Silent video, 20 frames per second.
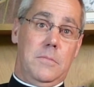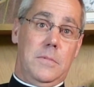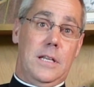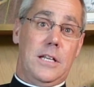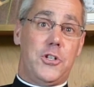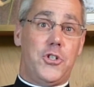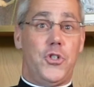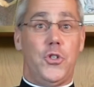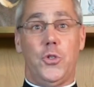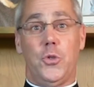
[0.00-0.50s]

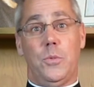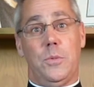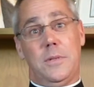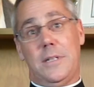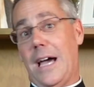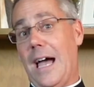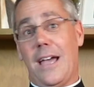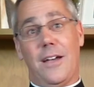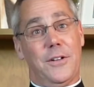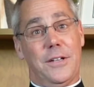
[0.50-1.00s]
get you
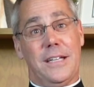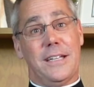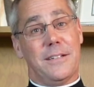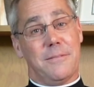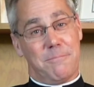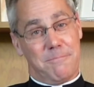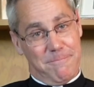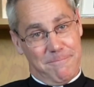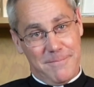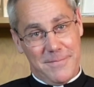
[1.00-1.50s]
dialed
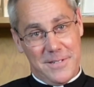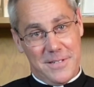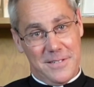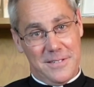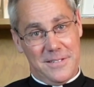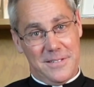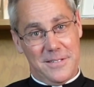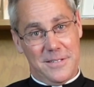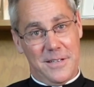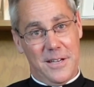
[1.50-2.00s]
in
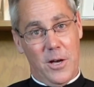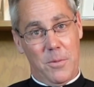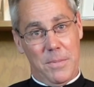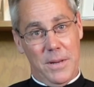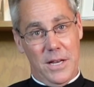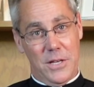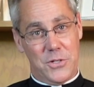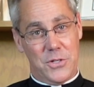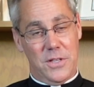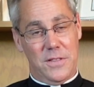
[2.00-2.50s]
to
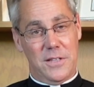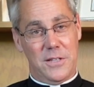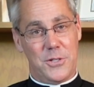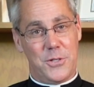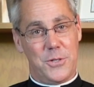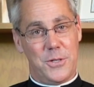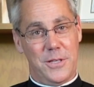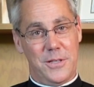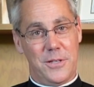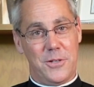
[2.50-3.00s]
helping us
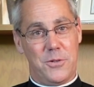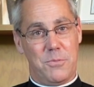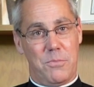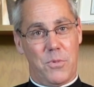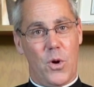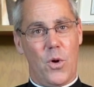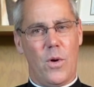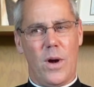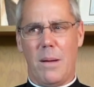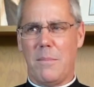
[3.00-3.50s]
in this
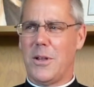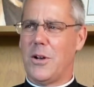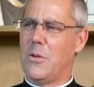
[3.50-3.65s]
program.